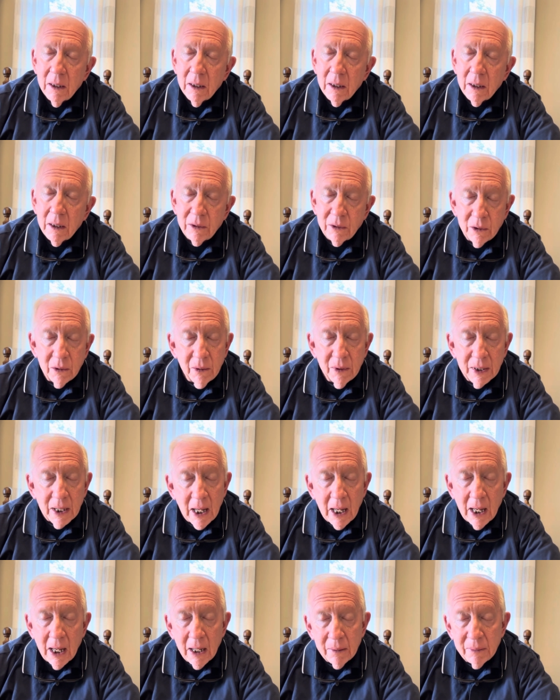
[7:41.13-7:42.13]
And you and
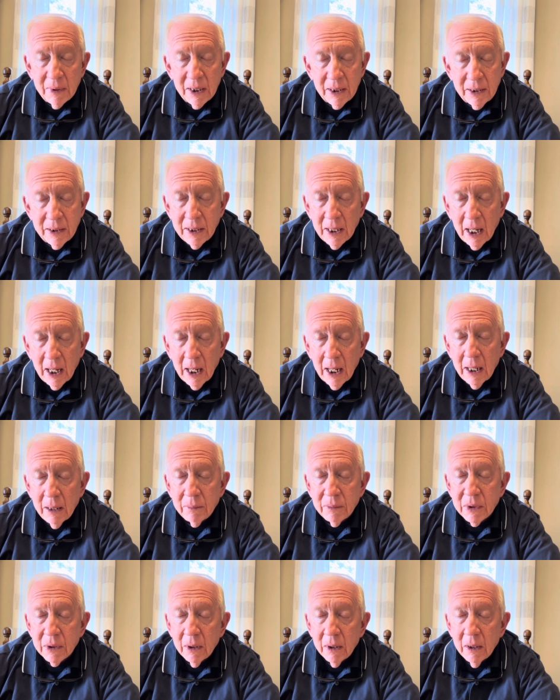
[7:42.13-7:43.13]
I, many
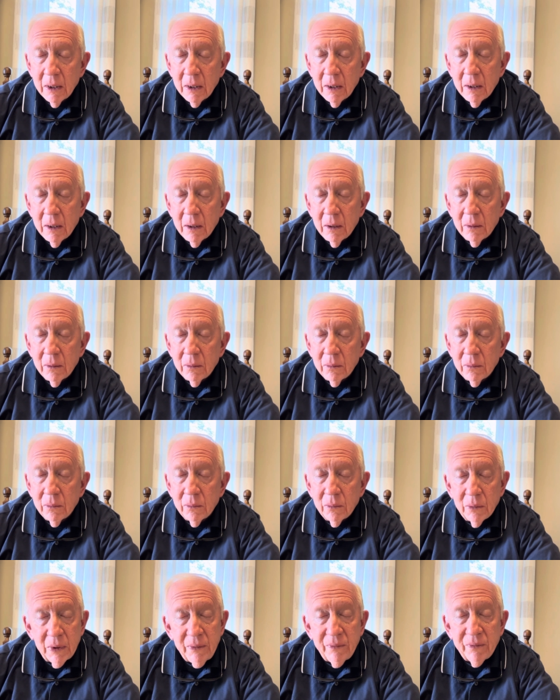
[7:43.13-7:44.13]
times,
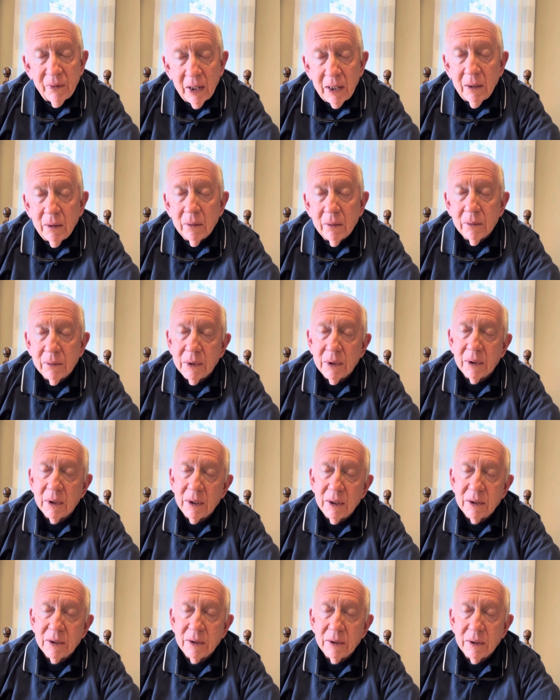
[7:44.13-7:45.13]
we fail to
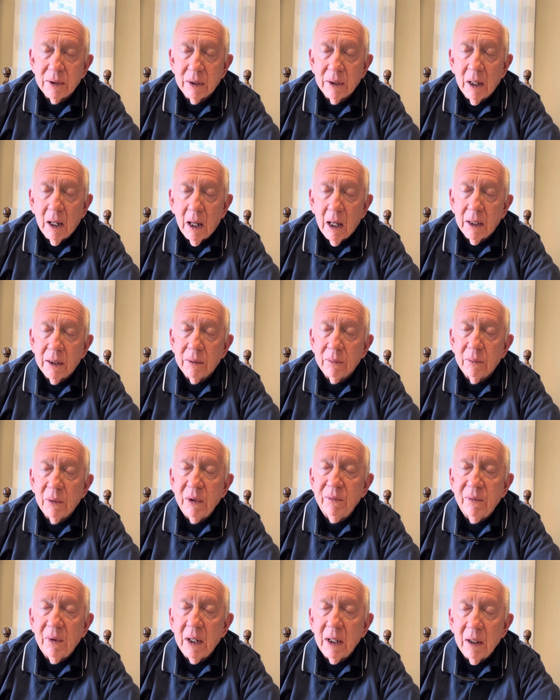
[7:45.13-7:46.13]
listen to God and we
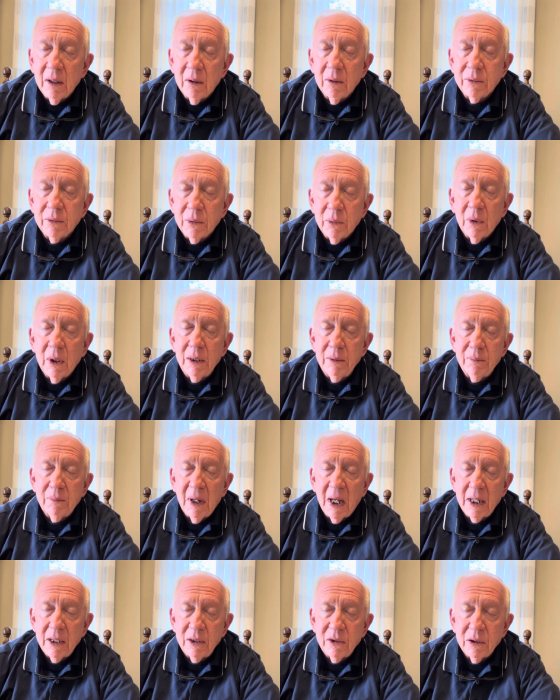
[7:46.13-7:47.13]
fail to wait
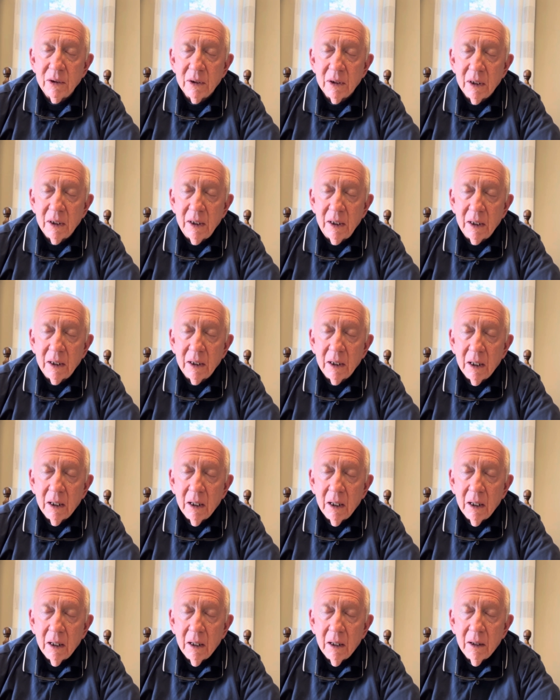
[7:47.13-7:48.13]
patiently
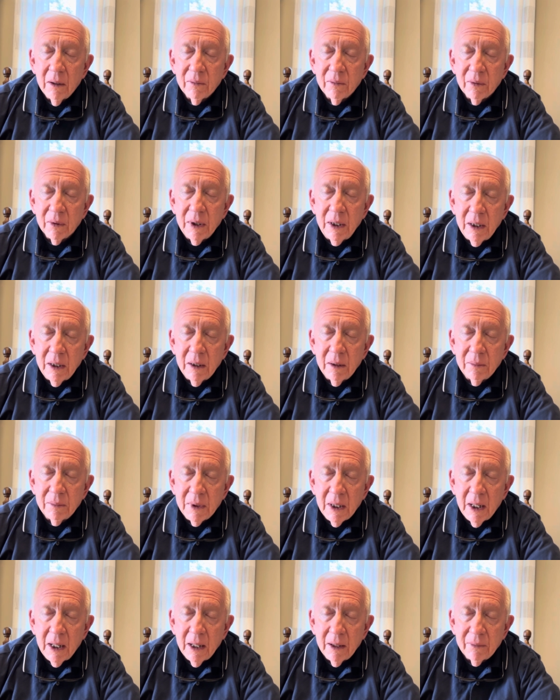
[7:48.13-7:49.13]
for Him
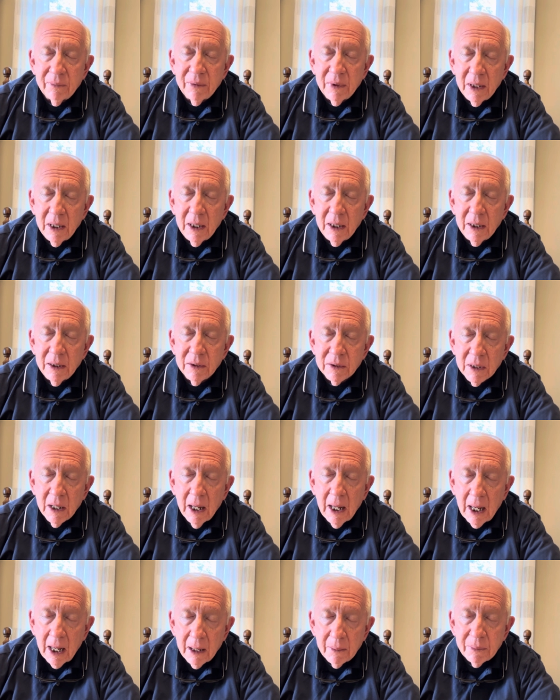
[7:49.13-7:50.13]
to have things
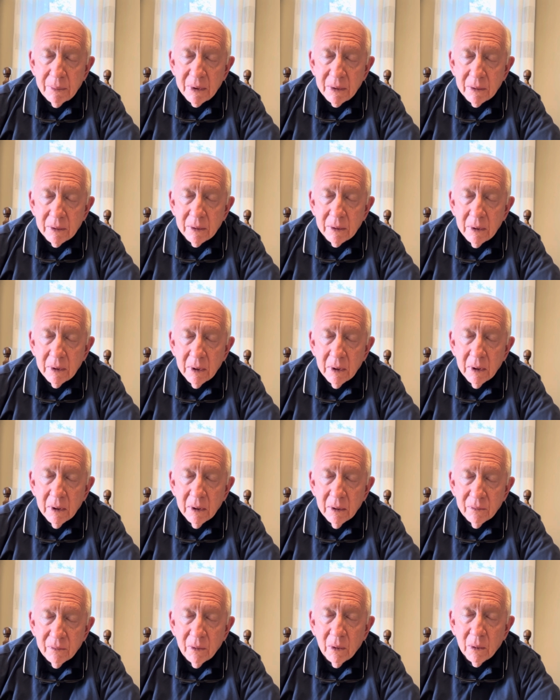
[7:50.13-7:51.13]
happen
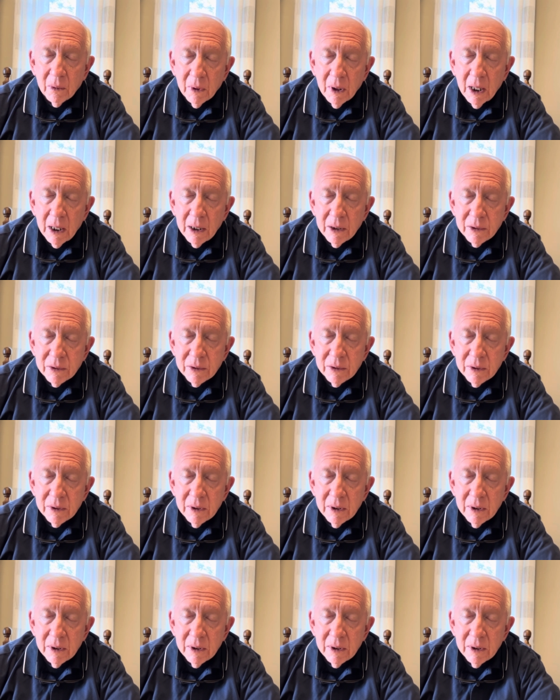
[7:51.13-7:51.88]
for us.